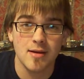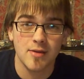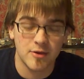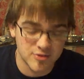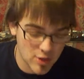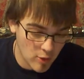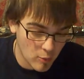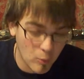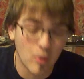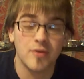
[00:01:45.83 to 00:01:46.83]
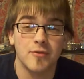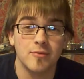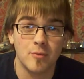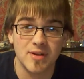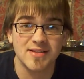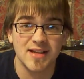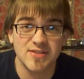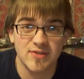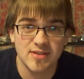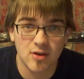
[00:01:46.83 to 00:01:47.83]
There's no one size
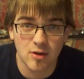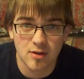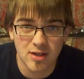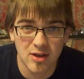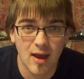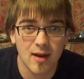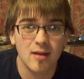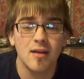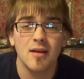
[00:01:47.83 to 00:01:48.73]
fits all. You gotta